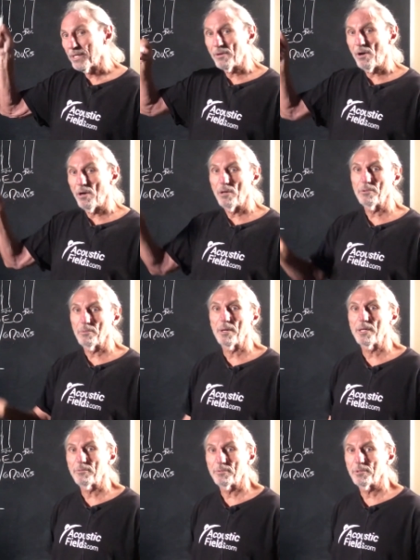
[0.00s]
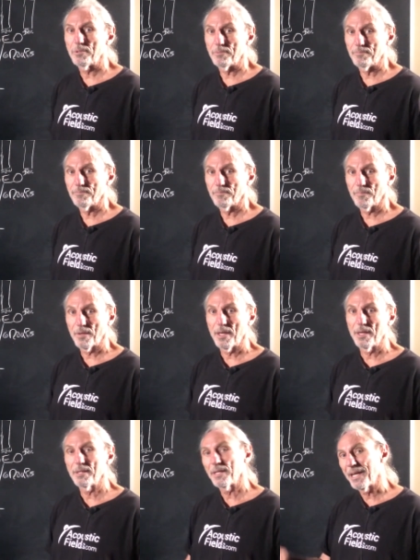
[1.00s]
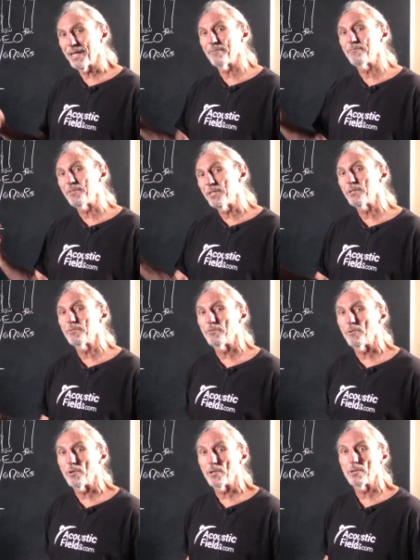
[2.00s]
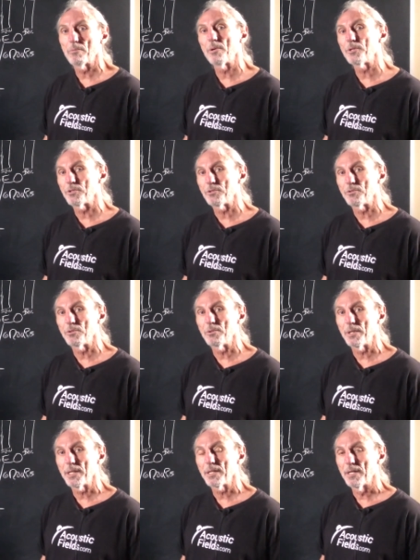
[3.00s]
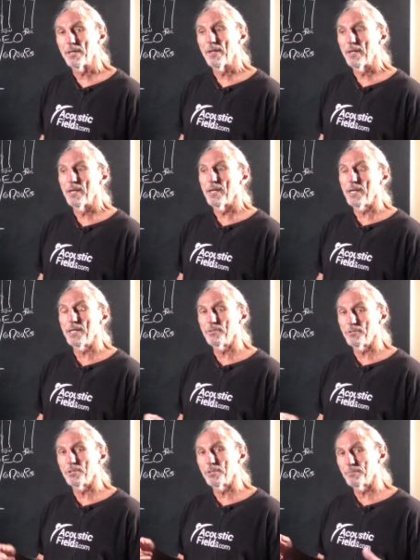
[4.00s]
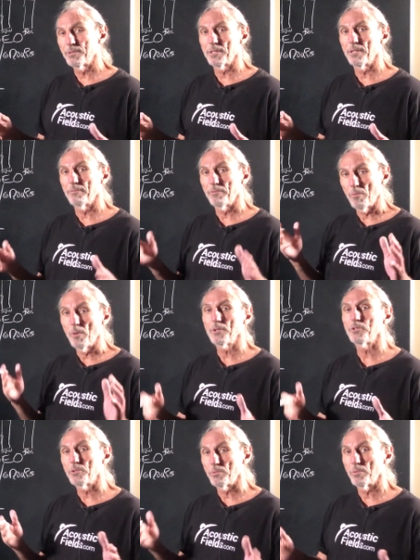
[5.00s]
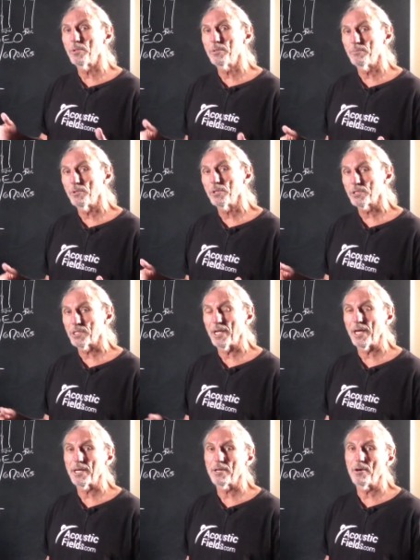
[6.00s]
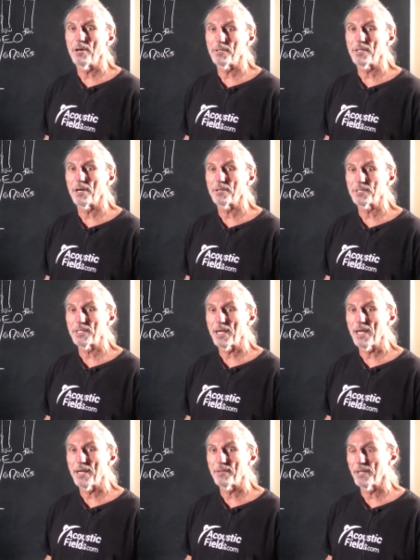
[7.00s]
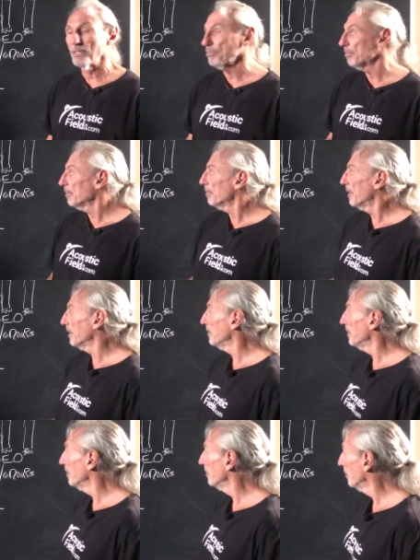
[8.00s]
it all the way through and get a feel for what you're doing in terms of what your room looks like on the R T A. That's what we want to do.